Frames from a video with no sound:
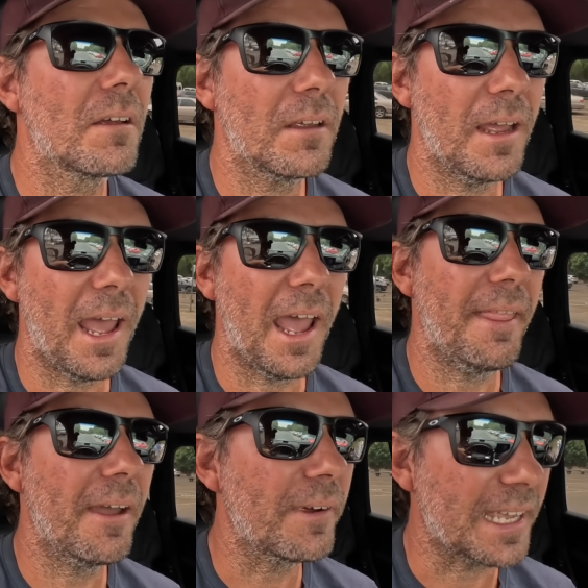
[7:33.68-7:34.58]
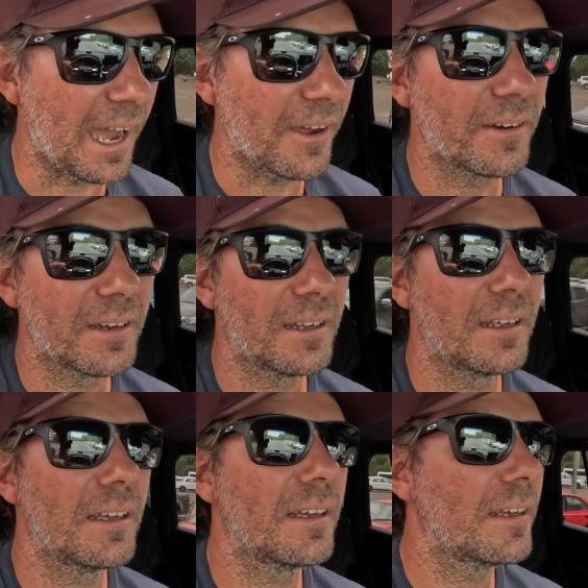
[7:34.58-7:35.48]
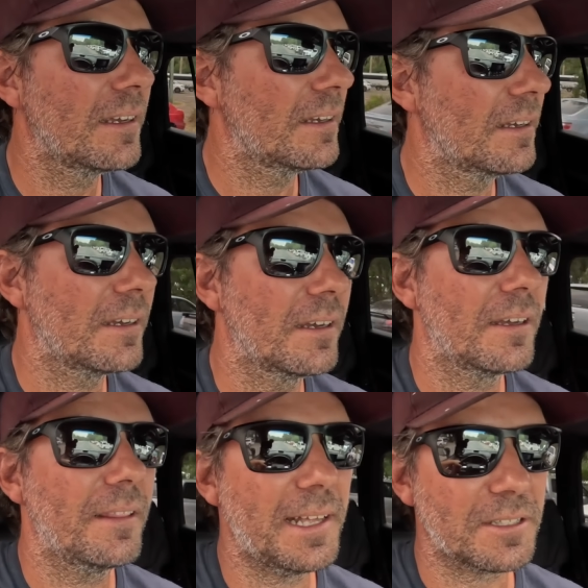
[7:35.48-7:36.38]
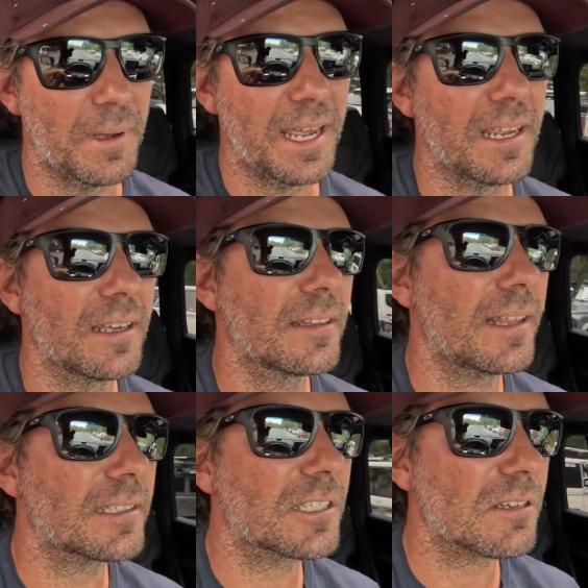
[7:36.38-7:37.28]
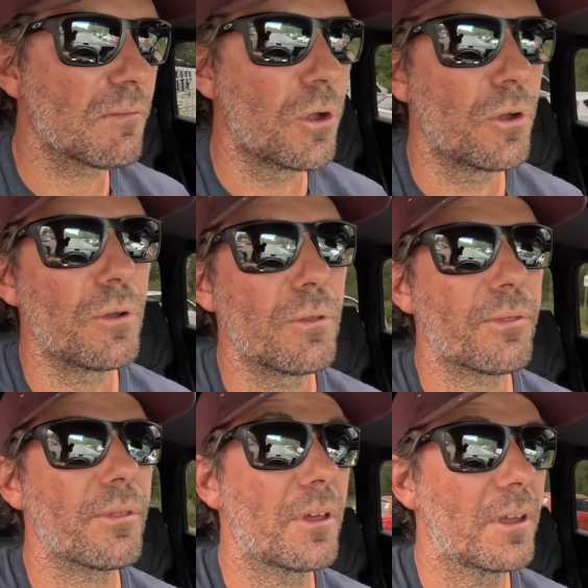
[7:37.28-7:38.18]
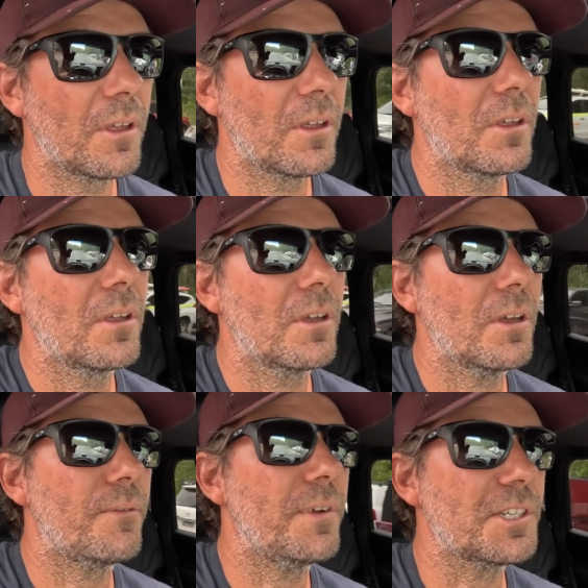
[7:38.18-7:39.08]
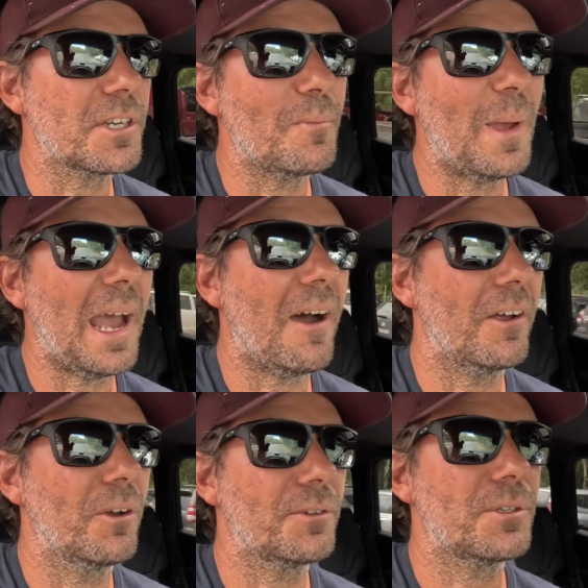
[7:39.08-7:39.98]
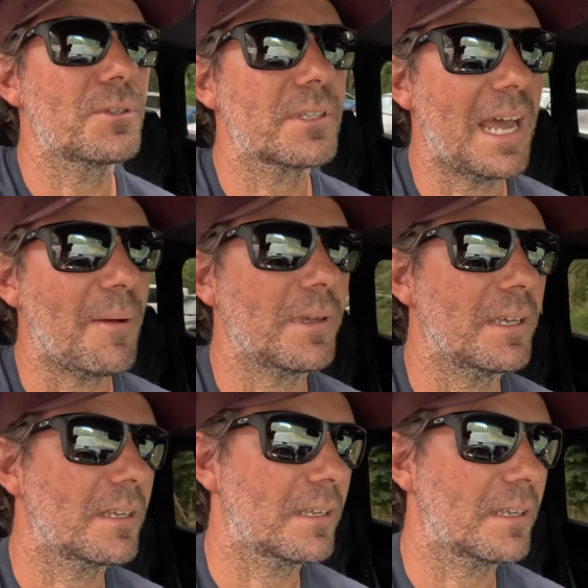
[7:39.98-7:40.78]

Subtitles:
Yeah, there we go. That's me. That's smooth, efficient power, not too snappy.